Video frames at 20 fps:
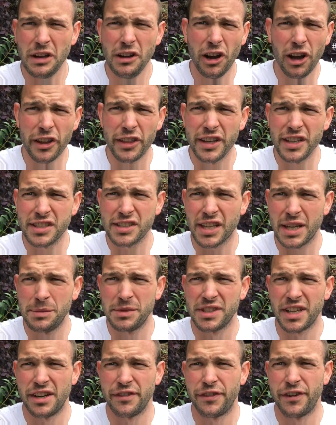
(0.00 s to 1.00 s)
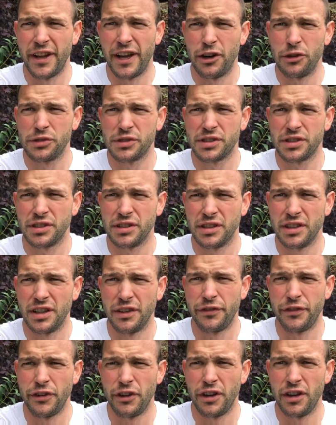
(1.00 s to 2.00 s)
Like this, same as anything else.
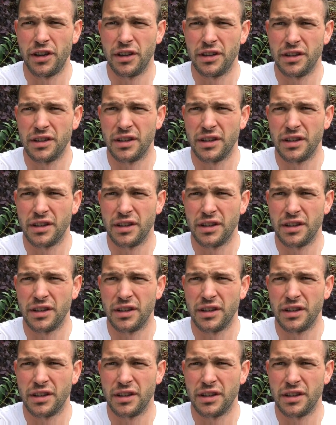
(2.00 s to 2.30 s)
If you're